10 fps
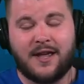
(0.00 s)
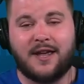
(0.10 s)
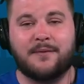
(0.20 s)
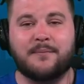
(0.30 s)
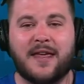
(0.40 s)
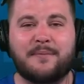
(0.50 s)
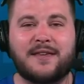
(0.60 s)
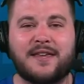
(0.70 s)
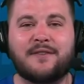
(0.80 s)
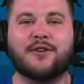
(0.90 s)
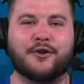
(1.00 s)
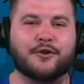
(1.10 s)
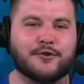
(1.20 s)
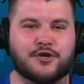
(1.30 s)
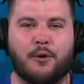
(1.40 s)
and maybe even a
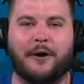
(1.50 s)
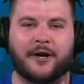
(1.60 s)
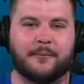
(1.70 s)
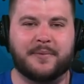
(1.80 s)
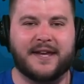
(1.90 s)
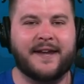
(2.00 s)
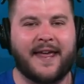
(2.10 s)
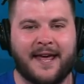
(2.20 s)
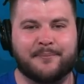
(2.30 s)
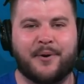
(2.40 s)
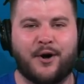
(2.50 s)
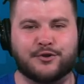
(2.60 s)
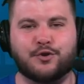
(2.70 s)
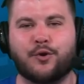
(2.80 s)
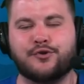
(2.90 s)
little Joel Embiid and Paul
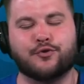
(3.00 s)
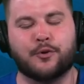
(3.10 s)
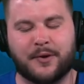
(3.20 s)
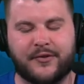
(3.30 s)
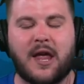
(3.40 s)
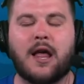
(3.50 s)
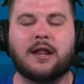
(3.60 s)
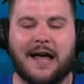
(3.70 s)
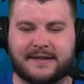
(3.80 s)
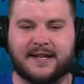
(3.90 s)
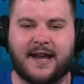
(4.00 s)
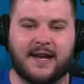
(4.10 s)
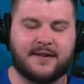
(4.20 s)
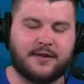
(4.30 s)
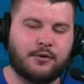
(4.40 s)
George rumors. A lot to get
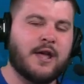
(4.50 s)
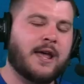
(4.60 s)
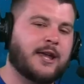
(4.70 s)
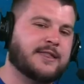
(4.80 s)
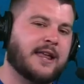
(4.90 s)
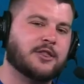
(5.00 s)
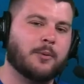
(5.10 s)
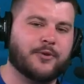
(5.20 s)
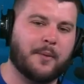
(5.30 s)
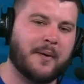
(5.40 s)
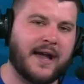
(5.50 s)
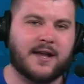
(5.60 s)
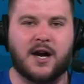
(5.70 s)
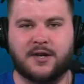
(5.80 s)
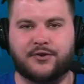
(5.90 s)
into. Hit that thumbs up
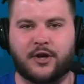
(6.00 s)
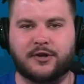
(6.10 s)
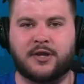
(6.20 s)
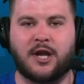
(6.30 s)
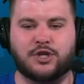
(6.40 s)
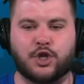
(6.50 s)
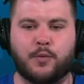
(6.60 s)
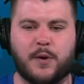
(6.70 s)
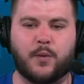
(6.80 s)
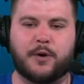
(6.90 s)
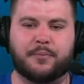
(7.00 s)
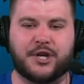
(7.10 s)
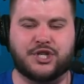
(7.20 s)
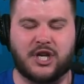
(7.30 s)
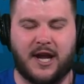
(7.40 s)
icon to start today's show. We would
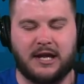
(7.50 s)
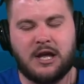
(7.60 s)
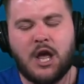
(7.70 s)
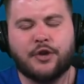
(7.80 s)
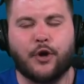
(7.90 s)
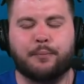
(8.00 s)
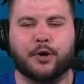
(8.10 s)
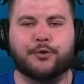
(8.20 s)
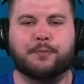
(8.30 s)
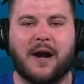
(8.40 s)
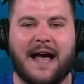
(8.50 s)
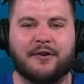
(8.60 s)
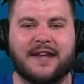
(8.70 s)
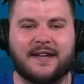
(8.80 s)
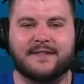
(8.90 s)
appreciate it. So Bruce
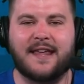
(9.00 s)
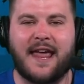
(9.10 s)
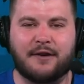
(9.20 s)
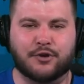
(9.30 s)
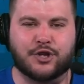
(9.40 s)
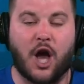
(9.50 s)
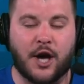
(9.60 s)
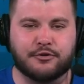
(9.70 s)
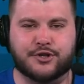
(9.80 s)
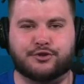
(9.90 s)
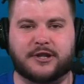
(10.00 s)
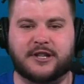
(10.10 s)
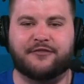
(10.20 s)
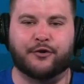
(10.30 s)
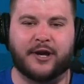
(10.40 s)
Brown is a
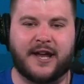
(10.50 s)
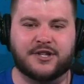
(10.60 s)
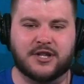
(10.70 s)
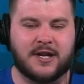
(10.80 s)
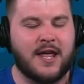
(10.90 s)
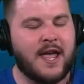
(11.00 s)
unrestricted free agent.